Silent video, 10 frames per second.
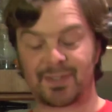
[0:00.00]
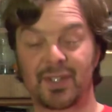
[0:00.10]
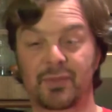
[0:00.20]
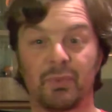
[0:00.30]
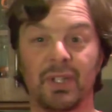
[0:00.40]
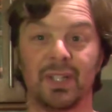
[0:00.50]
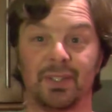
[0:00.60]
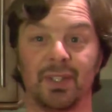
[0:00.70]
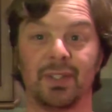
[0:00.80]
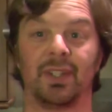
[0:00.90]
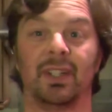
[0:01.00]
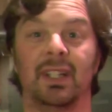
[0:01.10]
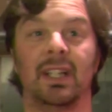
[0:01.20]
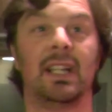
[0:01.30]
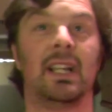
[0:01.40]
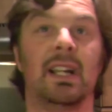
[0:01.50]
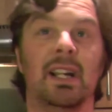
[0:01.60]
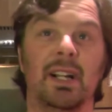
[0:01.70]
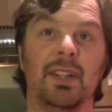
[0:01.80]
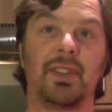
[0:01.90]
just really good.
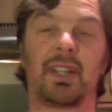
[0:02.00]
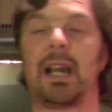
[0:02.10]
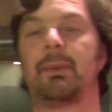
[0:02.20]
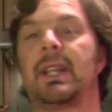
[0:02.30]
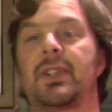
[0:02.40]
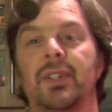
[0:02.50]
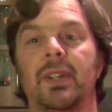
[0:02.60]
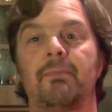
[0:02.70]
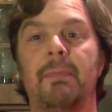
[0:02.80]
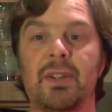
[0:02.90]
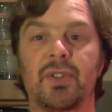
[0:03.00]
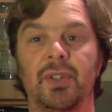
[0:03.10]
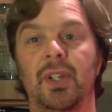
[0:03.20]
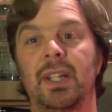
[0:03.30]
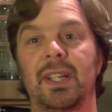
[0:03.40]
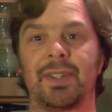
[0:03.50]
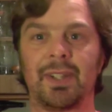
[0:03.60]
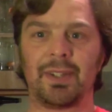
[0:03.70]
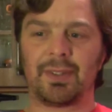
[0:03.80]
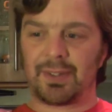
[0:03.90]
The carbonation I mentioned earlier,
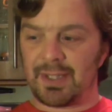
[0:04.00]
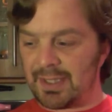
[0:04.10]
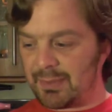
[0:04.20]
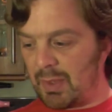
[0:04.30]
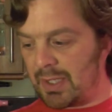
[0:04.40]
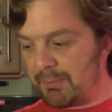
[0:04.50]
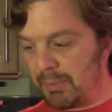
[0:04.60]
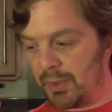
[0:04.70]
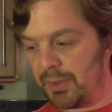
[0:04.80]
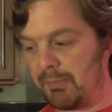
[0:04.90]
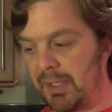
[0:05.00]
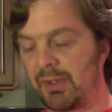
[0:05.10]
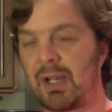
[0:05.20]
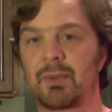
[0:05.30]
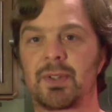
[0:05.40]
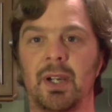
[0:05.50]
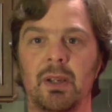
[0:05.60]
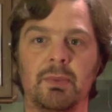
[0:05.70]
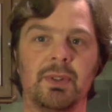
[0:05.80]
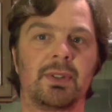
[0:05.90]
the, the when I poured the beer out,
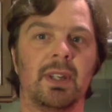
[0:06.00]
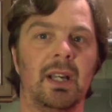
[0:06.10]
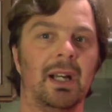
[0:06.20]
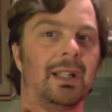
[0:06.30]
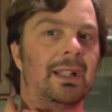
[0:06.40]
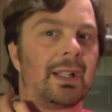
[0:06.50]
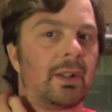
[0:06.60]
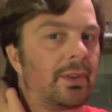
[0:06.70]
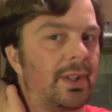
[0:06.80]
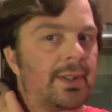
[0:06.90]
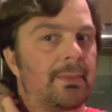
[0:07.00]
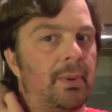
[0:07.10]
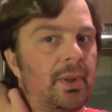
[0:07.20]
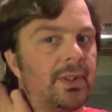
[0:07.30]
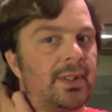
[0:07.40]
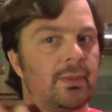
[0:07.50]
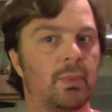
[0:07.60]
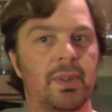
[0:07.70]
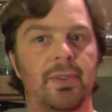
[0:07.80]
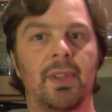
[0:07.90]
I was a little disappointed
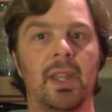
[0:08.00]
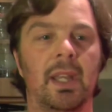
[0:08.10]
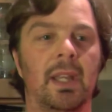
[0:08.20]
with